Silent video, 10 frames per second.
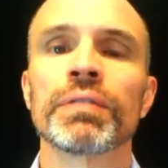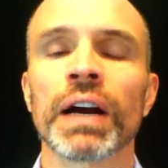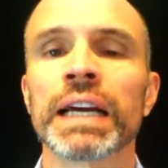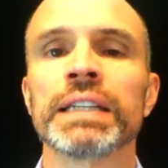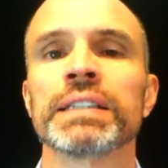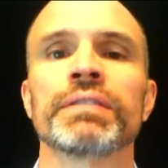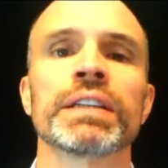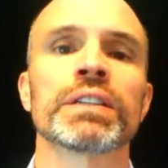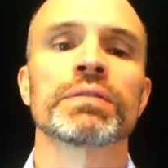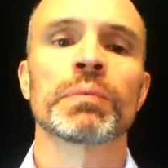varieties of
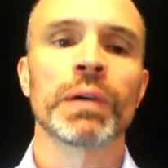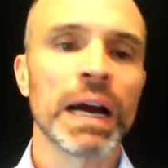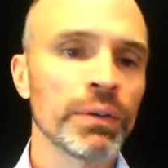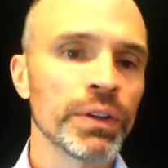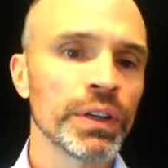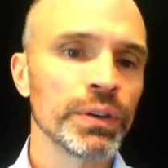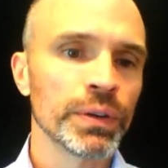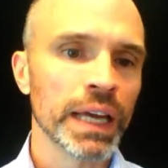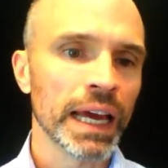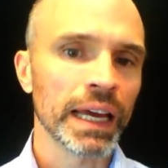English from around
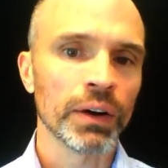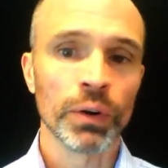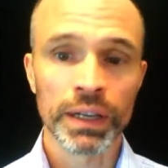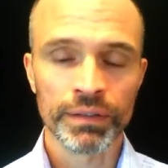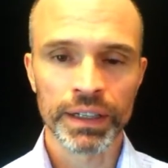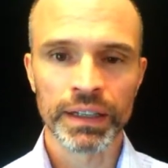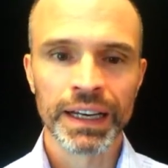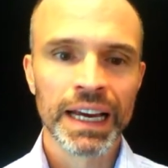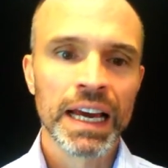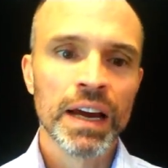the UK, or even